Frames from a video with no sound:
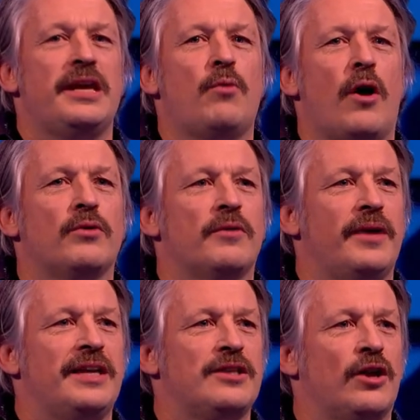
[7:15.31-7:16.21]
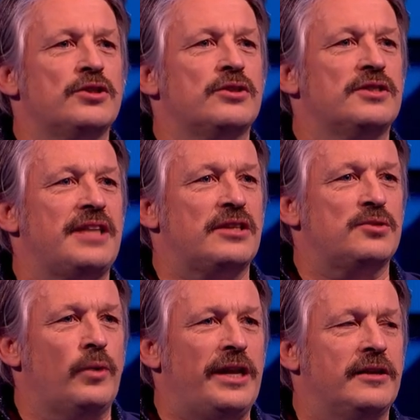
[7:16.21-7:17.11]
He won't admit he's lost because
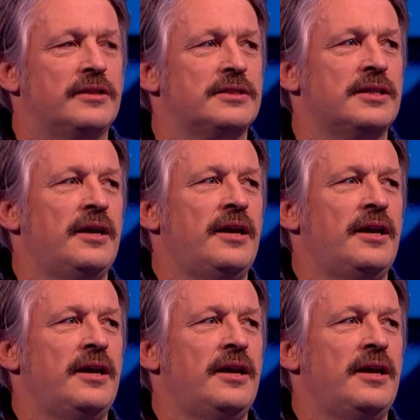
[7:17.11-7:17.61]
that's weakness.